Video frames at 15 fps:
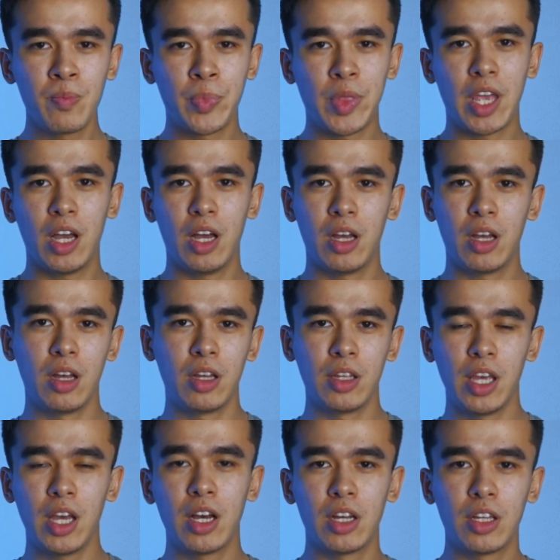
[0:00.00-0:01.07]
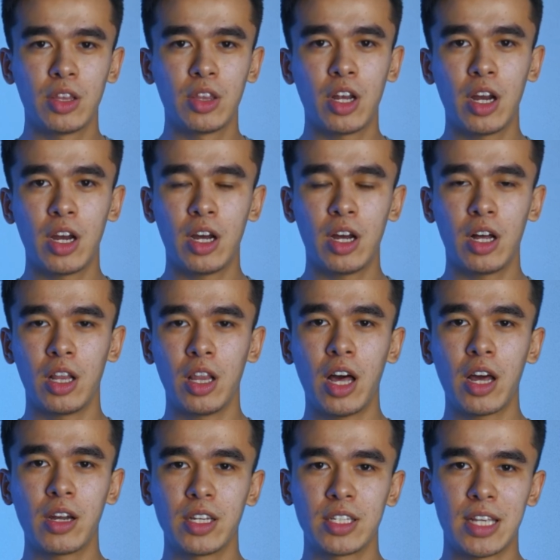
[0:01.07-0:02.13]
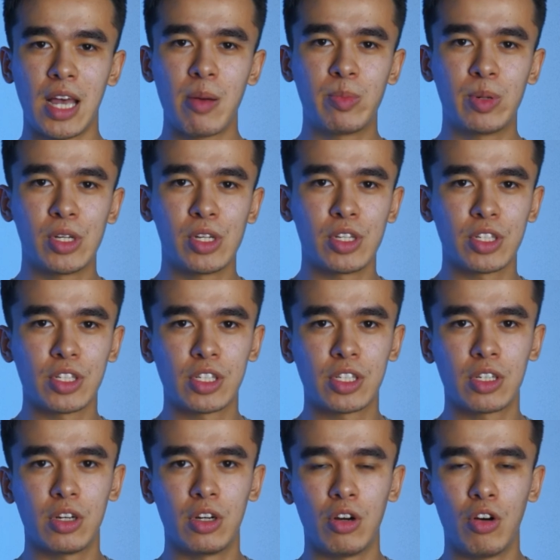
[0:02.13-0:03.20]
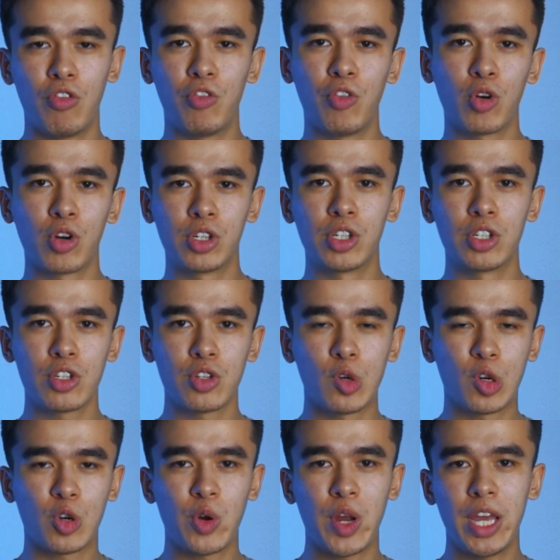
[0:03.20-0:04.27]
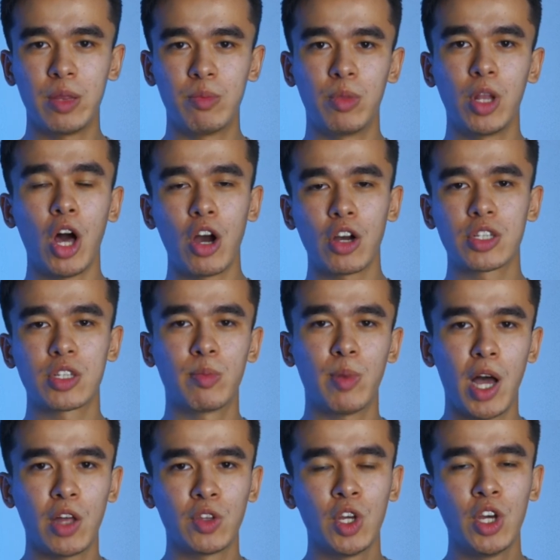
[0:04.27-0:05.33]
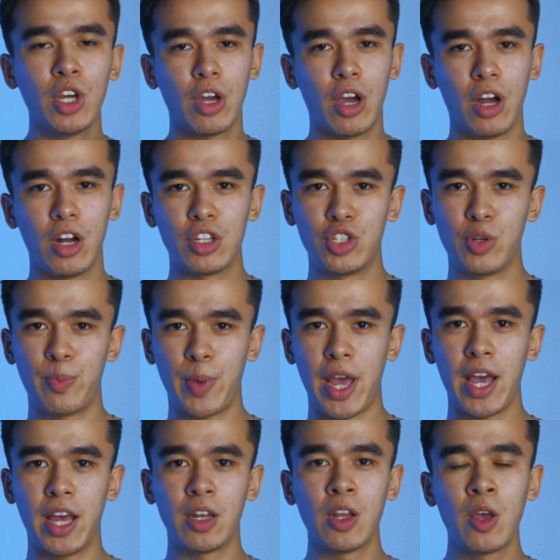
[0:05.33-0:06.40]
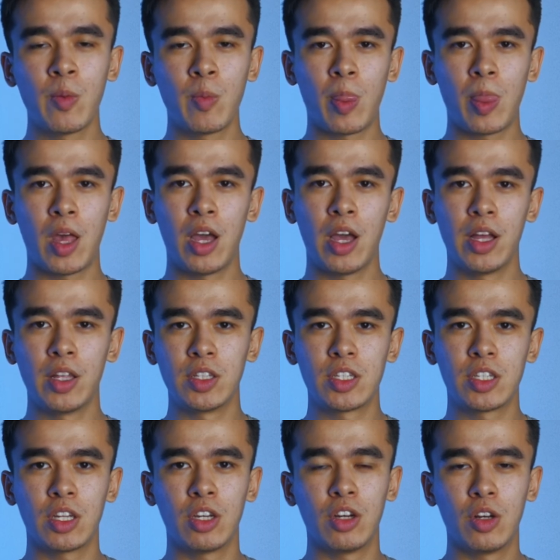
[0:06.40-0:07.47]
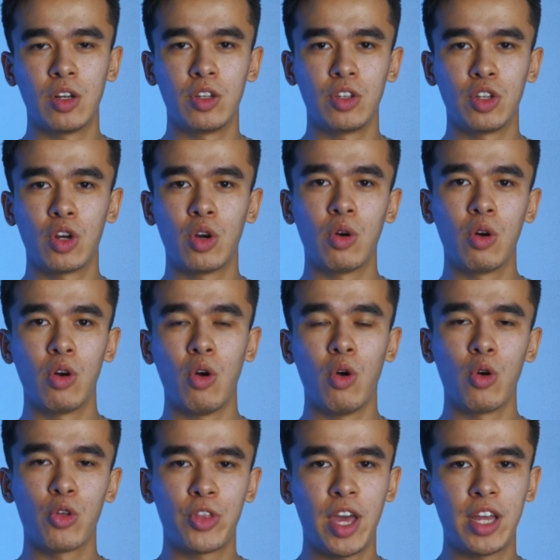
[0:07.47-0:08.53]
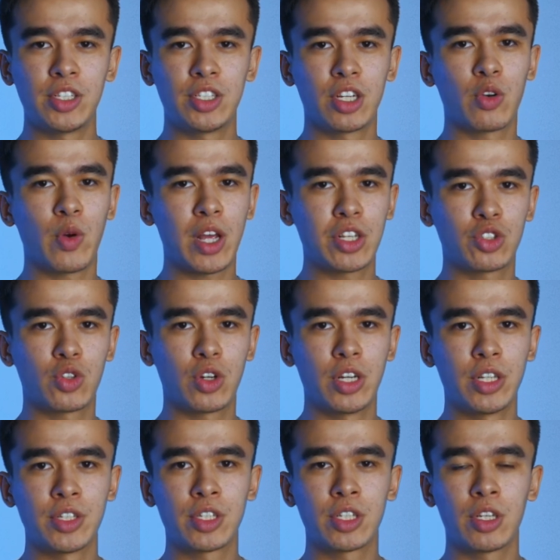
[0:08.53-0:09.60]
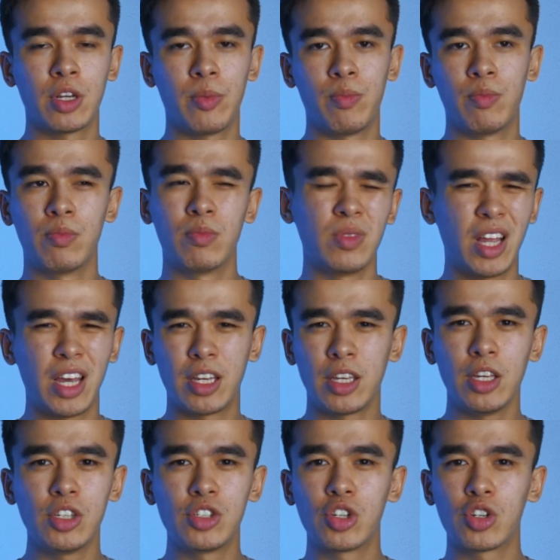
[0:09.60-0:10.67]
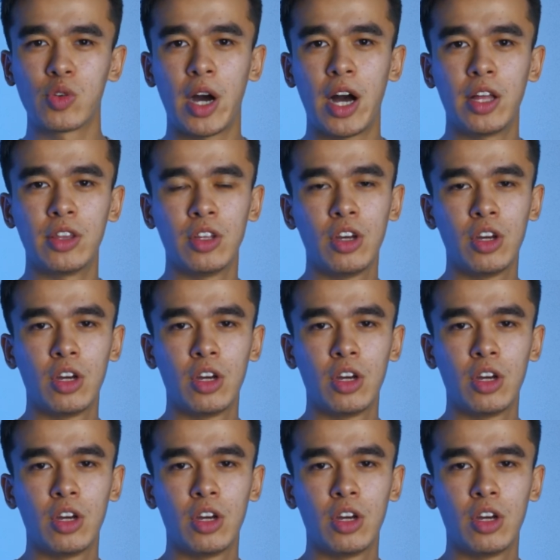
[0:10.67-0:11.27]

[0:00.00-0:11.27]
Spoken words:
There are a lot of examples of foreigners who create blogs about Japan and authentic restaurants like Ichiran